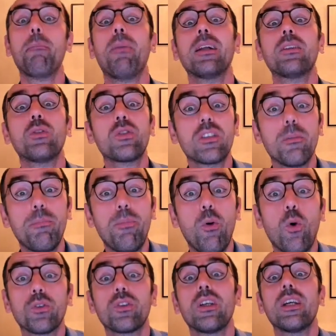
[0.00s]
But to
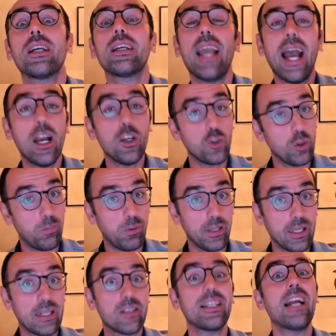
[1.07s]
support casual
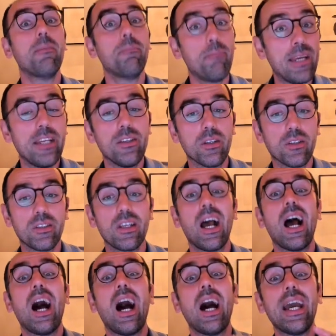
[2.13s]
players and beginners,
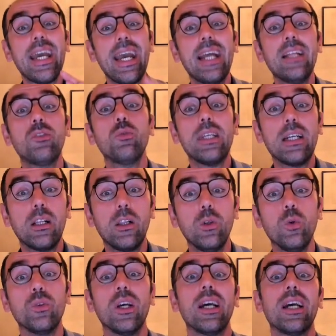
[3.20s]
I had to
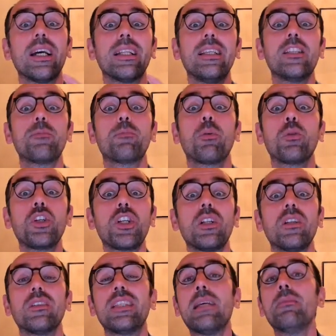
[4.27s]
include this
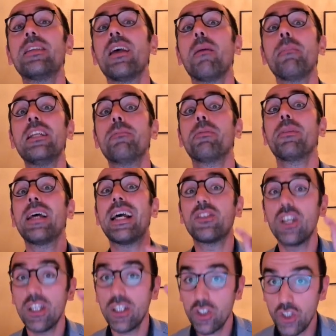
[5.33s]
positional teams and mini
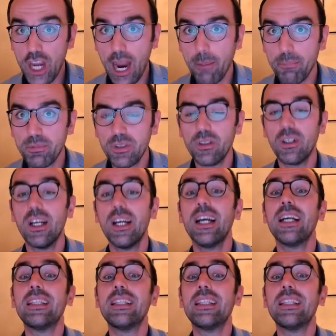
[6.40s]
plans chapter.